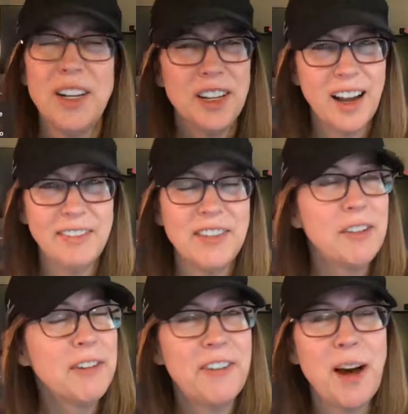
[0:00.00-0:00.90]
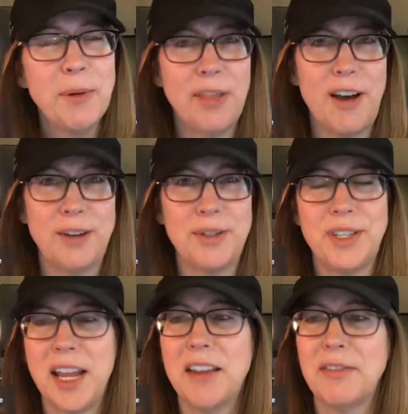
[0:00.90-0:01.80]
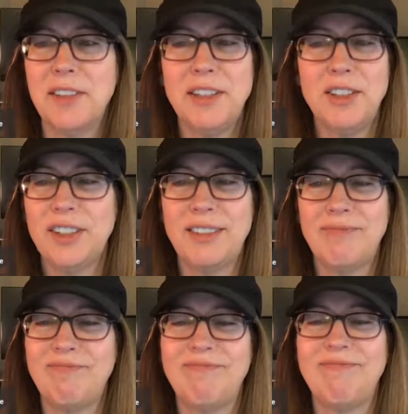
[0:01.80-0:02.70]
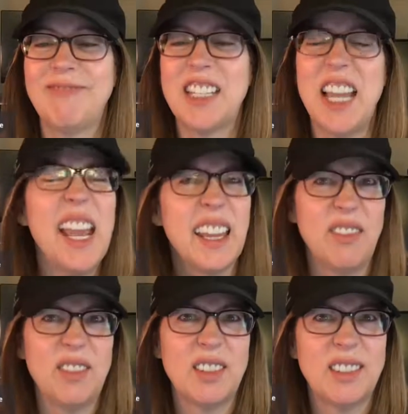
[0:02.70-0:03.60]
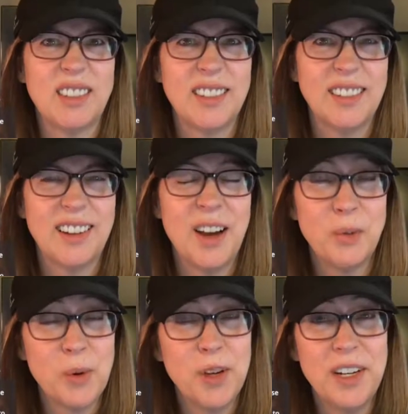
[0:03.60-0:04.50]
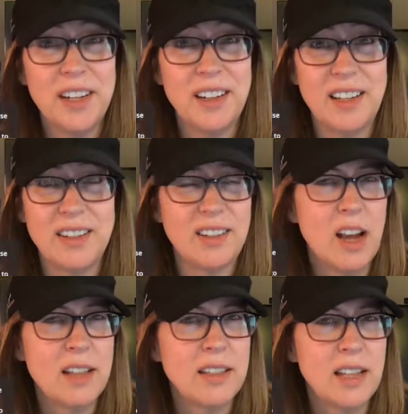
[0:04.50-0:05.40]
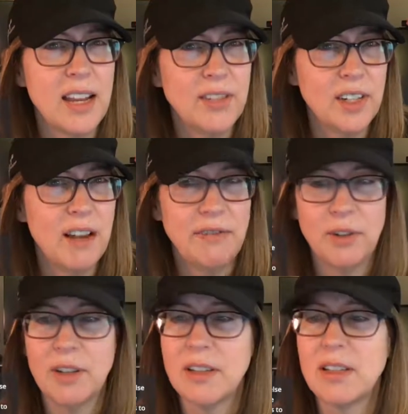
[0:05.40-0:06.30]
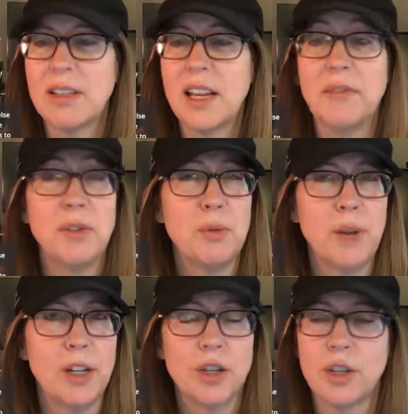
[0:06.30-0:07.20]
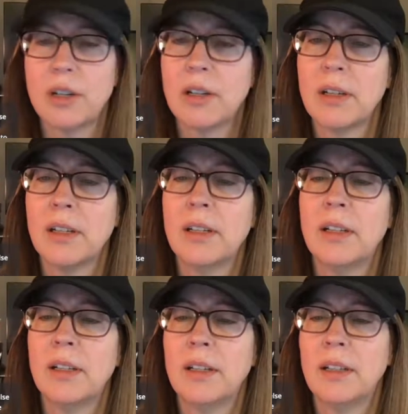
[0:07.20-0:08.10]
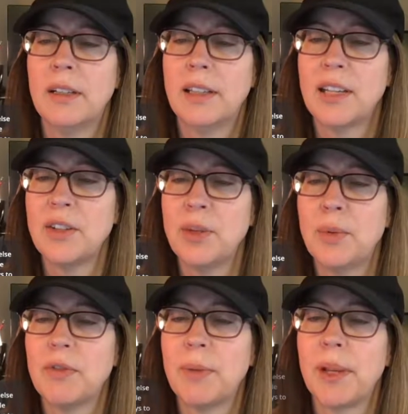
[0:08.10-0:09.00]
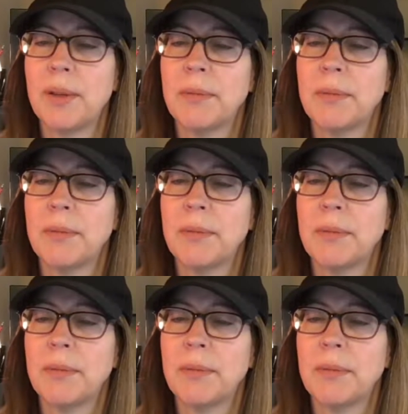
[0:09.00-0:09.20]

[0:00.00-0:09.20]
I've never fought with autosave. It just saves. On Word, does it not save enough, or does it save too much? That's a new one for me.